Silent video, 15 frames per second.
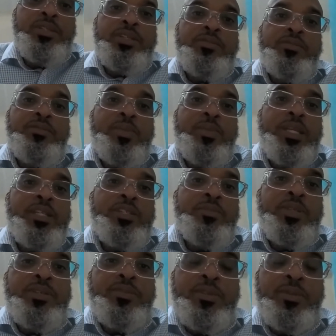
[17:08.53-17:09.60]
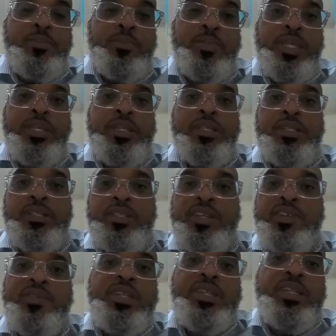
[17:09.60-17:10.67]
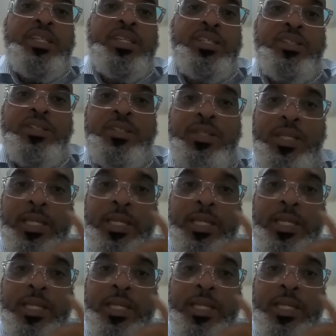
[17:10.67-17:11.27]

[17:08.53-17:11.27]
of management of the pain and stuff, in addition to